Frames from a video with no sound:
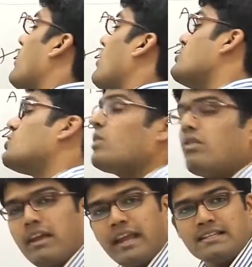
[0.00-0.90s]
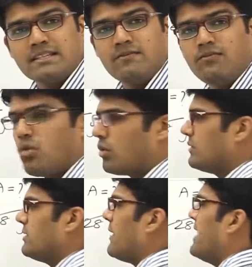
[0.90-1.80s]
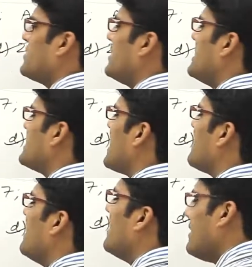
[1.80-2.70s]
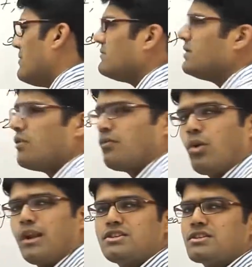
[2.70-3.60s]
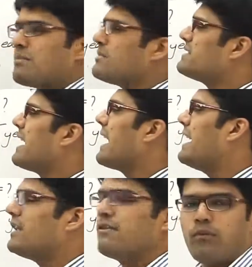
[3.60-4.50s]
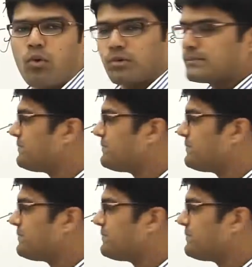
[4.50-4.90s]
also ends in 4, right? So these are 4-digit numbers that end in 4.